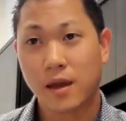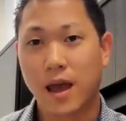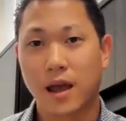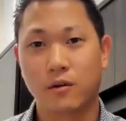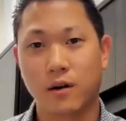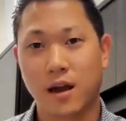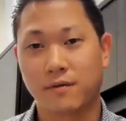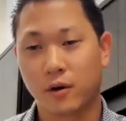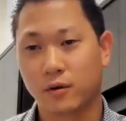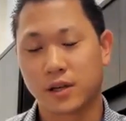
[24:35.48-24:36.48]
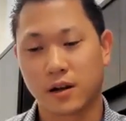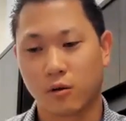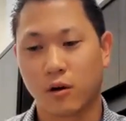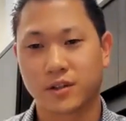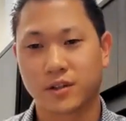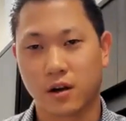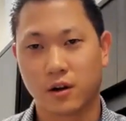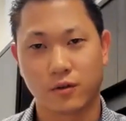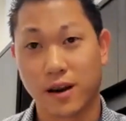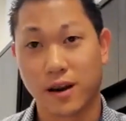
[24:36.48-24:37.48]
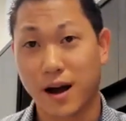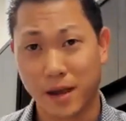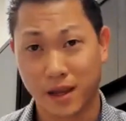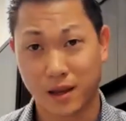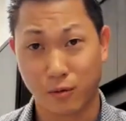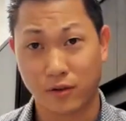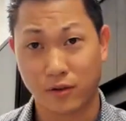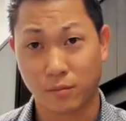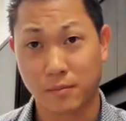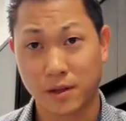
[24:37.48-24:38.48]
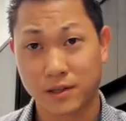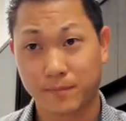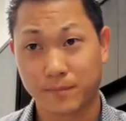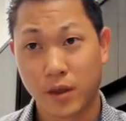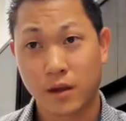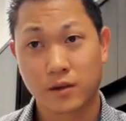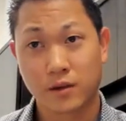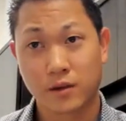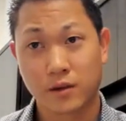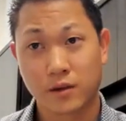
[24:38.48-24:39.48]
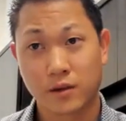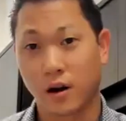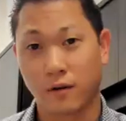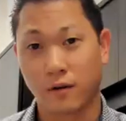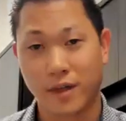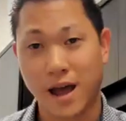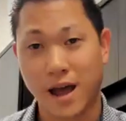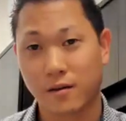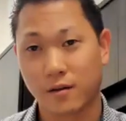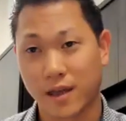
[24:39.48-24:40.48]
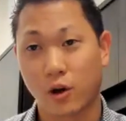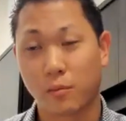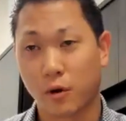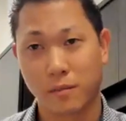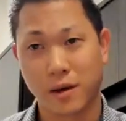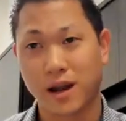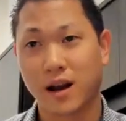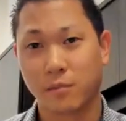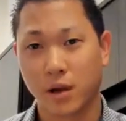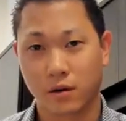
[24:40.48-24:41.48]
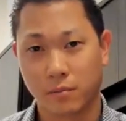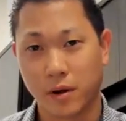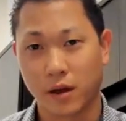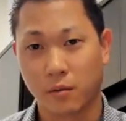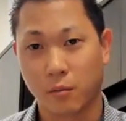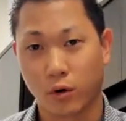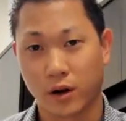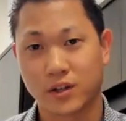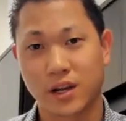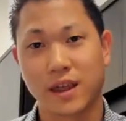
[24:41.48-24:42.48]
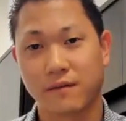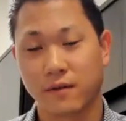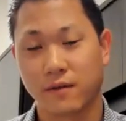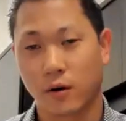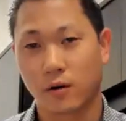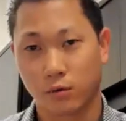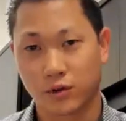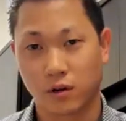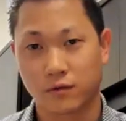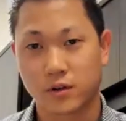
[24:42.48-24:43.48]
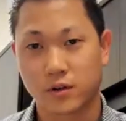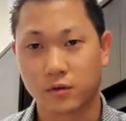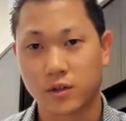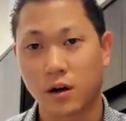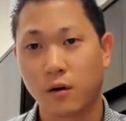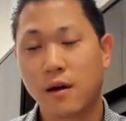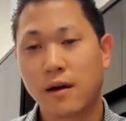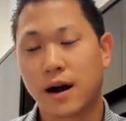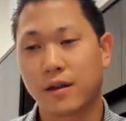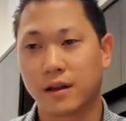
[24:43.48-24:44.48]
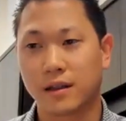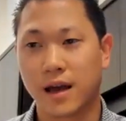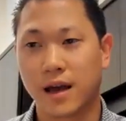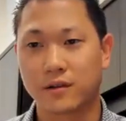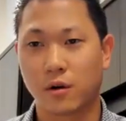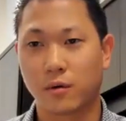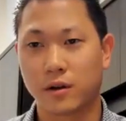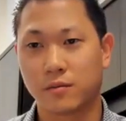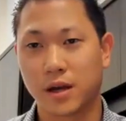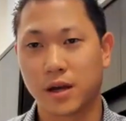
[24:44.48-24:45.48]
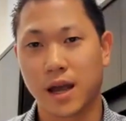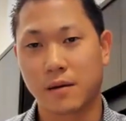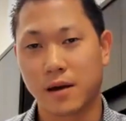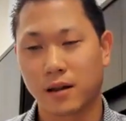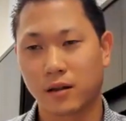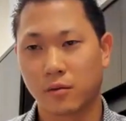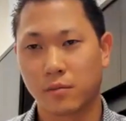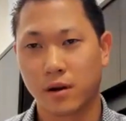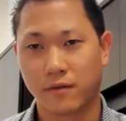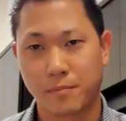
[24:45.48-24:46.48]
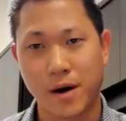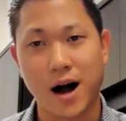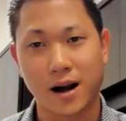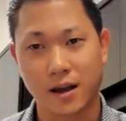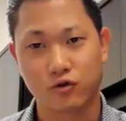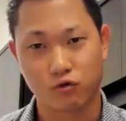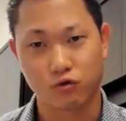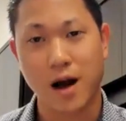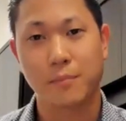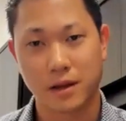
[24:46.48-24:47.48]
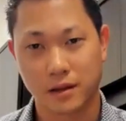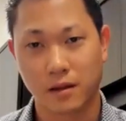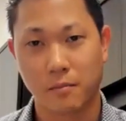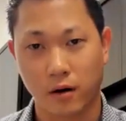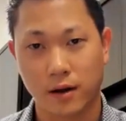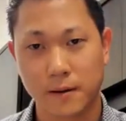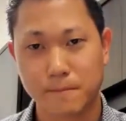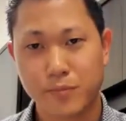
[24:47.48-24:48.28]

And you have folks that across the country are not making rental payments, so therefore that homeowner may not even be able to pay their mortgage, and they have very little reserves to do so. I think that is going to be a little bit of a pocket drop in the market.